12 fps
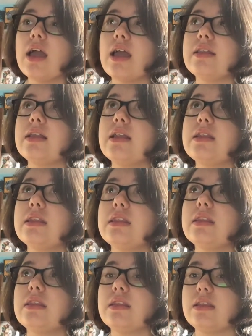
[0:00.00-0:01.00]
And then,
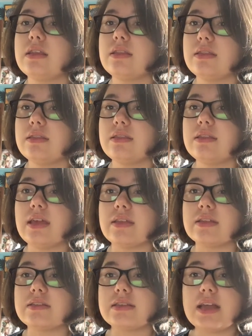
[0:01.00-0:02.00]
yeah,
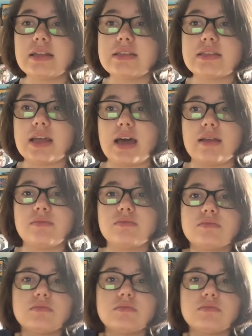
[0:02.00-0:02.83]
that's that.